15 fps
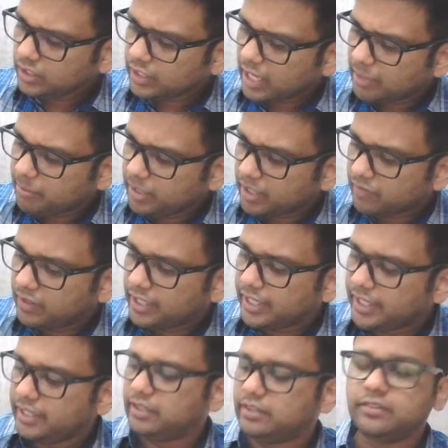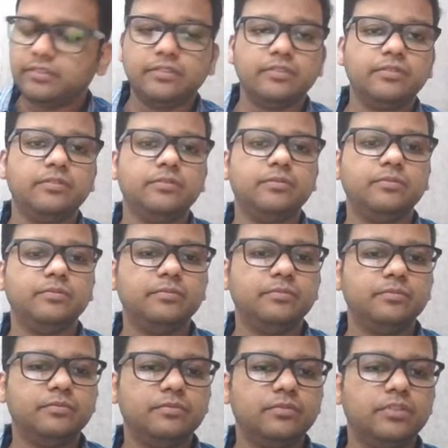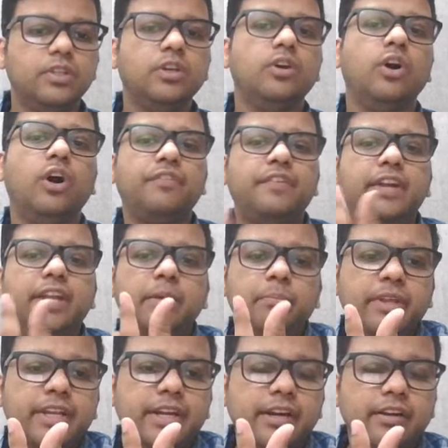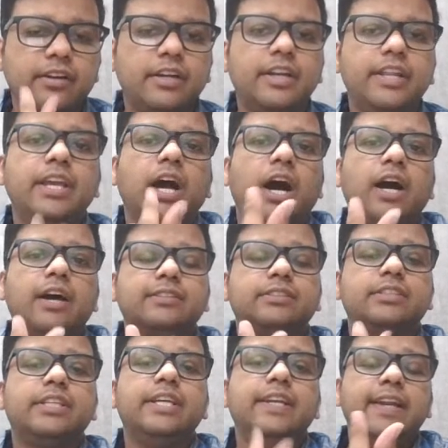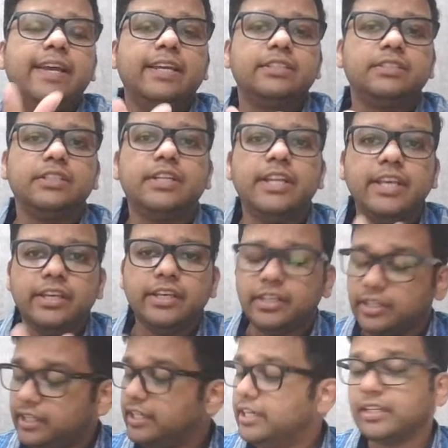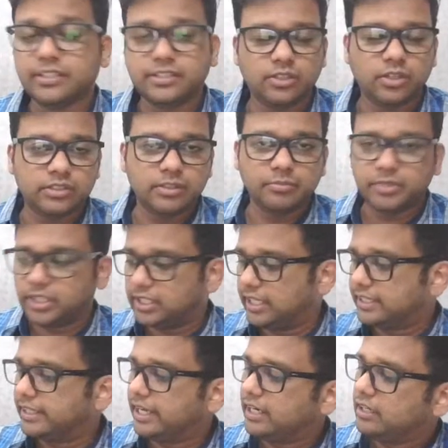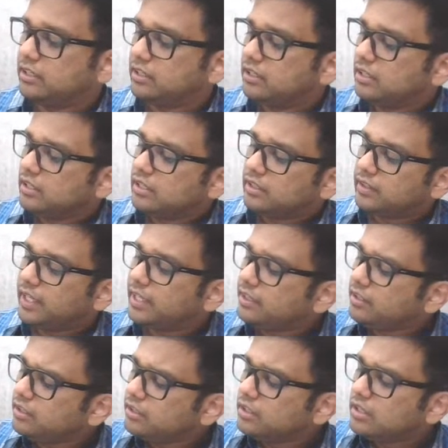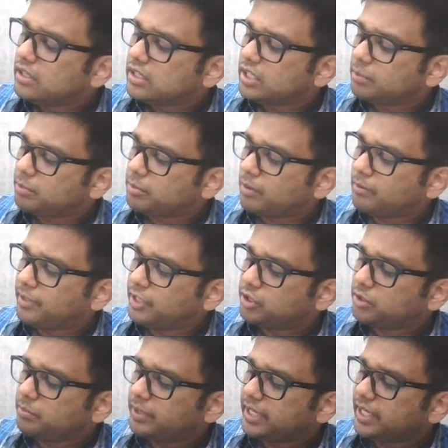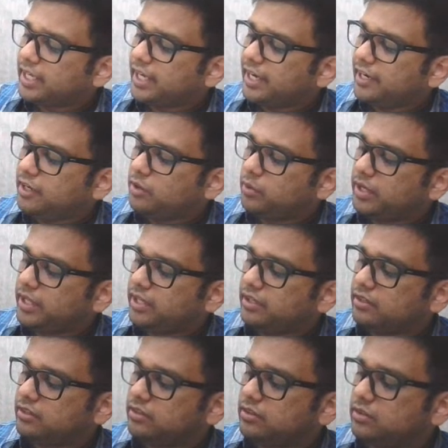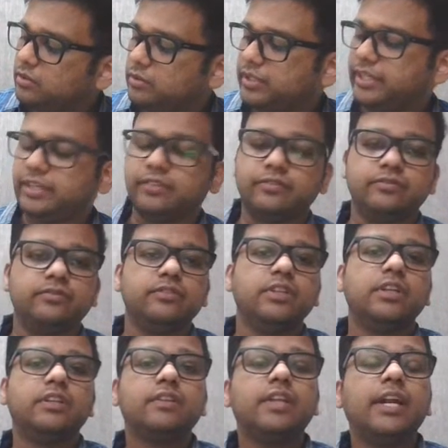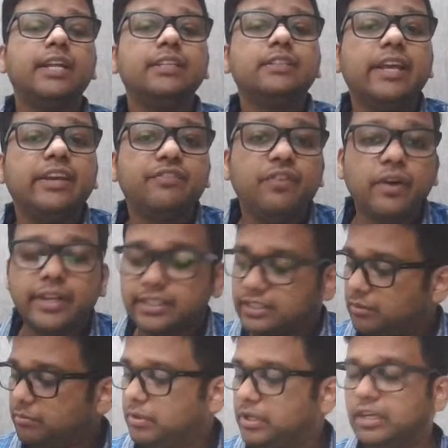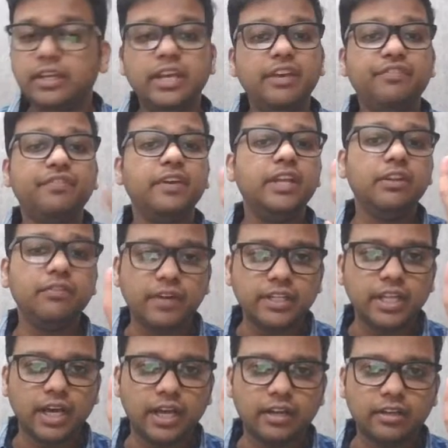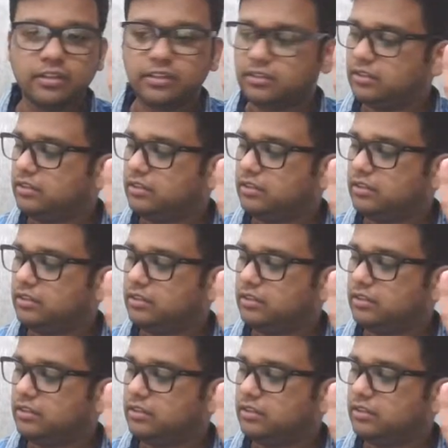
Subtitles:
time interval t, hmm, of t period, t hours, t days, t years, or something like that, then the probability should be k into t. Okay, that is like, for example, if in 1 hour